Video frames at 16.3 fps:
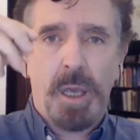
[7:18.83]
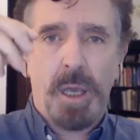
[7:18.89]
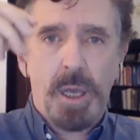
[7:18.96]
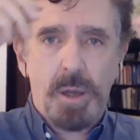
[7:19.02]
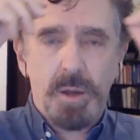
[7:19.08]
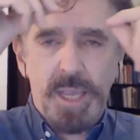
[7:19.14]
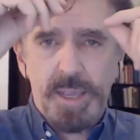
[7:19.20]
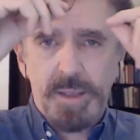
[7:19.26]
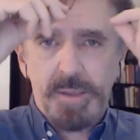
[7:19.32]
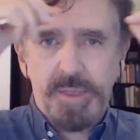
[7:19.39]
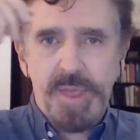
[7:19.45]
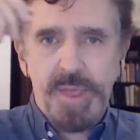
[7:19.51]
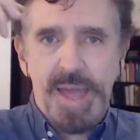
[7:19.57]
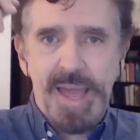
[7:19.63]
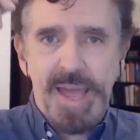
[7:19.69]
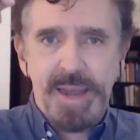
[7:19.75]
okay,
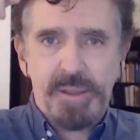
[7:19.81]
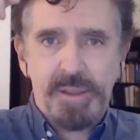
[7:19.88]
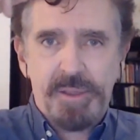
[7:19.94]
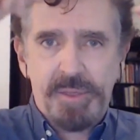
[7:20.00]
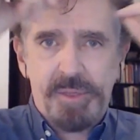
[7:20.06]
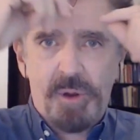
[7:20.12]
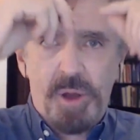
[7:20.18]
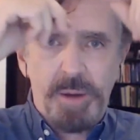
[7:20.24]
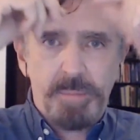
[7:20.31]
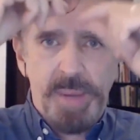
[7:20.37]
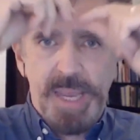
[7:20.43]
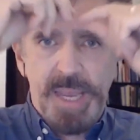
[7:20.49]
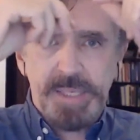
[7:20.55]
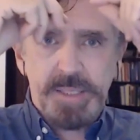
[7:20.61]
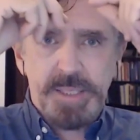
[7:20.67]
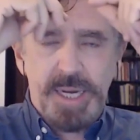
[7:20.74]
that
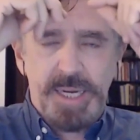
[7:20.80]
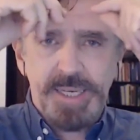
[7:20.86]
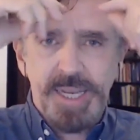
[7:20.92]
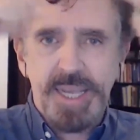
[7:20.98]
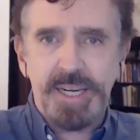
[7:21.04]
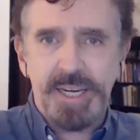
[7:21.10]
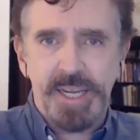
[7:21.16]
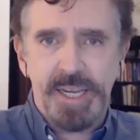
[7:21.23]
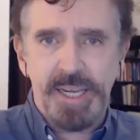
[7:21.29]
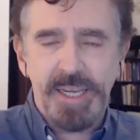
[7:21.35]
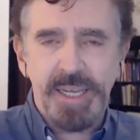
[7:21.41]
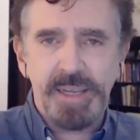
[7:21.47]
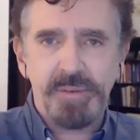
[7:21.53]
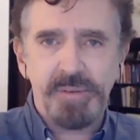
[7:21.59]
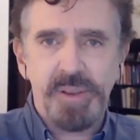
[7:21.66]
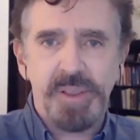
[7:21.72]
thought-based
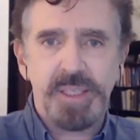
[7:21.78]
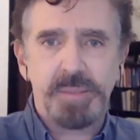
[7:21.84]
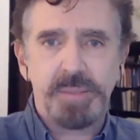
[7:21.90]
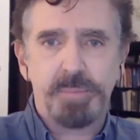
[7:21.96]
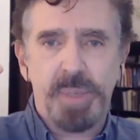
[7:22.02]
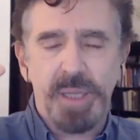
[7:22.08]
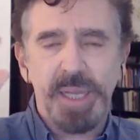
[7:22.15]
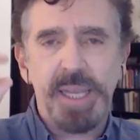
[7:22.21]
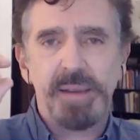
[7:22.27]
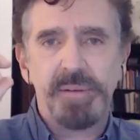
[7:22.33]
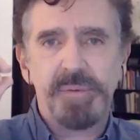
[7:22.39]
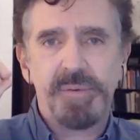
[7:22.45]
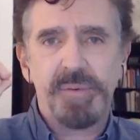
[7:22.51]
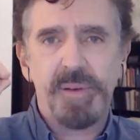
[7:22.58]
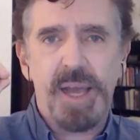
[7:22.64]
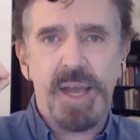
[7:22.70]
identity, even this
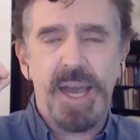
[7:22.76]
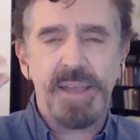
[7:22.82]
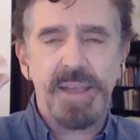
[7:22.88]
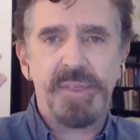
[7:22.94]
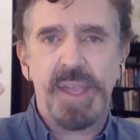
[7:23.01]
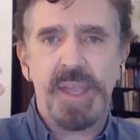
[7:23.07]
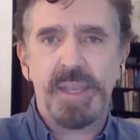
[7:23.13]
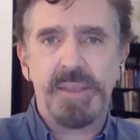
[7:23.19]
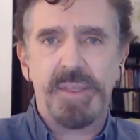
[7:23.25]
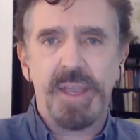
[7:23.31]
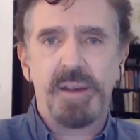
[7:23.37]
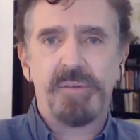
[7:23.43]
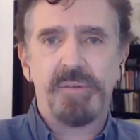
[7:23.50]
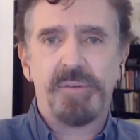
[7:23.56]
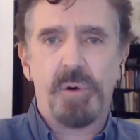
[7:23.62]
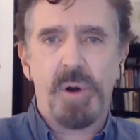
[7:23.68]
belief, I think,
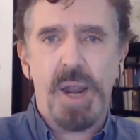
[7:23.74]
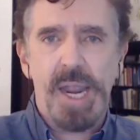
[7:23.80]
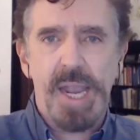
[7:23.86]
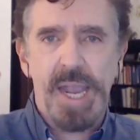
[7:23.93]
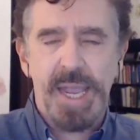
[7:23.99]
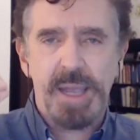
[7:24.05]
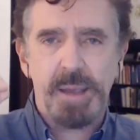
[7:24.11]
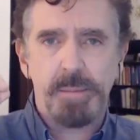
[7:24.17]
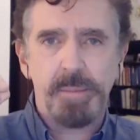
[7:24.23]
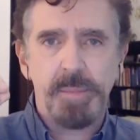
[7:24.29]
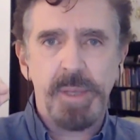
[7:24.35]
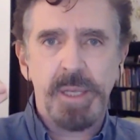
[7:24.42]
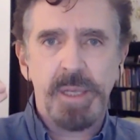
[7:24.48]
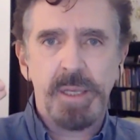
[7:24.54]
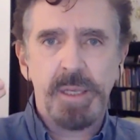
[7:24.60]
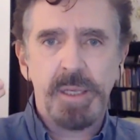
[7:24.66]
therefore I am,
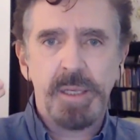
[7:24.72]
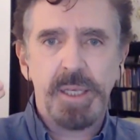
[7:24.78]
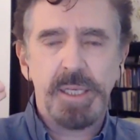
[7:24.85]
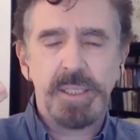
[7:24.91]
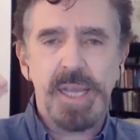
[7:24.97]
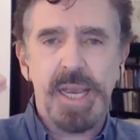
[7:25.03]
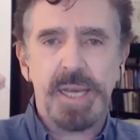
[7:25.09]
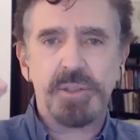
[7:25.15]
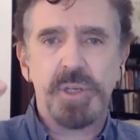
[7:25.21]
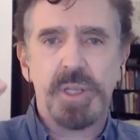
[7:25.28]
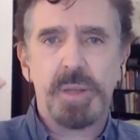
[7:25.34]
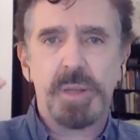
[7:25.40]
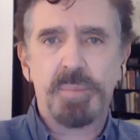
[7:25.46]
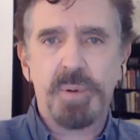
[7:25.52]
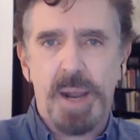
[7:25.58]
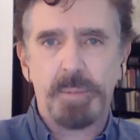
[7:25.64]
is actually
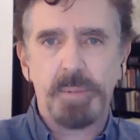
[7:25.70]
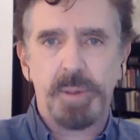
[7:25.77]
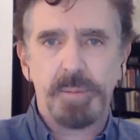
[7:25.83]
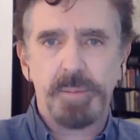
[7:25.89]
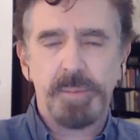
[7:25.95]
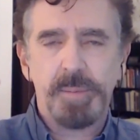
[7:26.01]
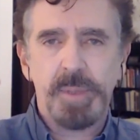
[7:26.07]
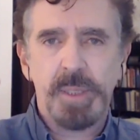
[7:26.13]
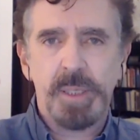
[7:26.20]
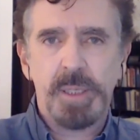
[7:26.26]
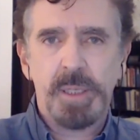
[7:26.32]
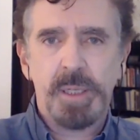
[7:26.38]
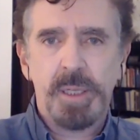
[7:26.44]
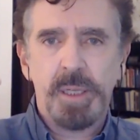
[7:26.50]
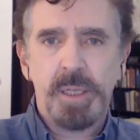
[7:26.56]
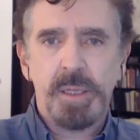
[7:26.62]
the problem.
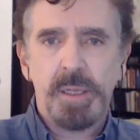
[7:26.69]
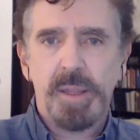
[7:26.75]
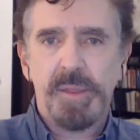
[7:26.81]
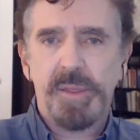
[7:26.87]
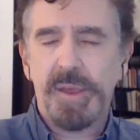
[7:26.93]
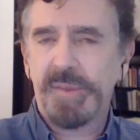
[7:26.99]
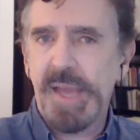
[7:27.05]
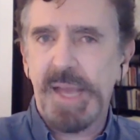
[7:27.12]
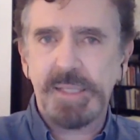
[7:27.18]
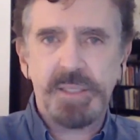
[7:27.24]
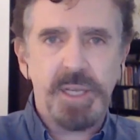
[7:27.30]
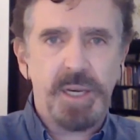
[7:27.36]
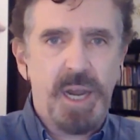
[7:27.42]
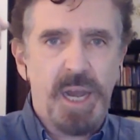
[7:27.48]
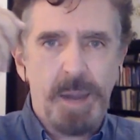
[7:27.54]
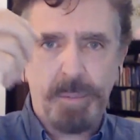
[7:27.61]
That's
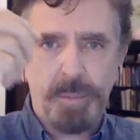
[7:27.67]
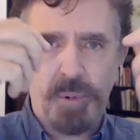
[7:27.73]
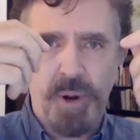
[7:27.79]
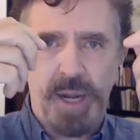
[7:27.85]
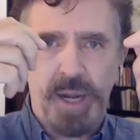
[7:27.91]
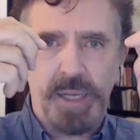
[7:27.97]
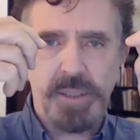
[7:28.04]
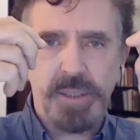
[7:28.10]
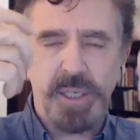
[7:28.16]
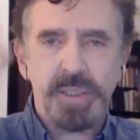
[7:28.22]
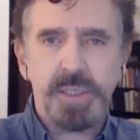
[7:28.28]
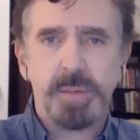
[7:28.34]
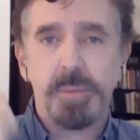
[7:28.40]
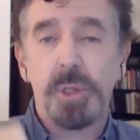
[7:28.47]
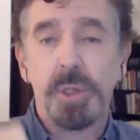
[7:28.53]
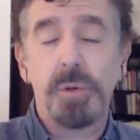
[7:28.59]
an operating
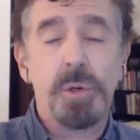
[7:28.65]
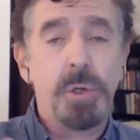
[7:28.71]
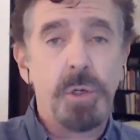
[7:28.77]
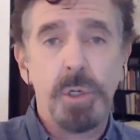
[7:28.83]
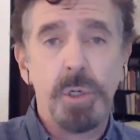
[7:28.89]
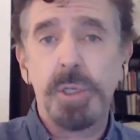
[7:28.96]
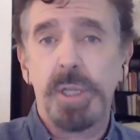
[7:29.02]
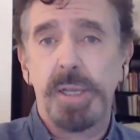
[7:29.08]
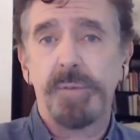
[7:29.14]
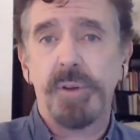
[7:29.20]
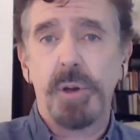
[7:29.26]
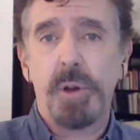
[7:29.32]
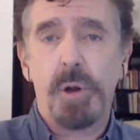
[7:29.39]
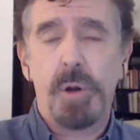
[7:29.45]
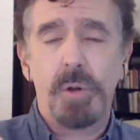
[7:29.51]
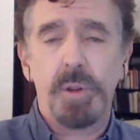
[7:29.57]
system you could live
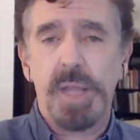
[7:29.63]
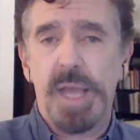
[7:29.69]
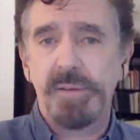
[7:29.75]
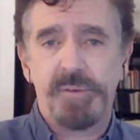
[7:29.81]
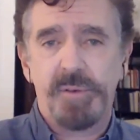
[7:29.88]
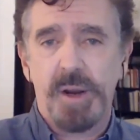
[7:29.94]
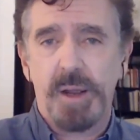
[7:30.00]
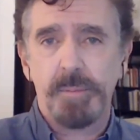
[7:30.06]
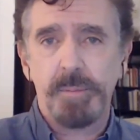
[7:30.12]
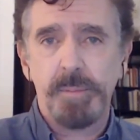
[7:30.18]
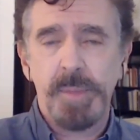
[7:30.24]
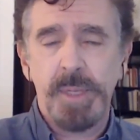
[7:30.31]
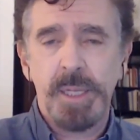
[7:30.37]
your whole life from,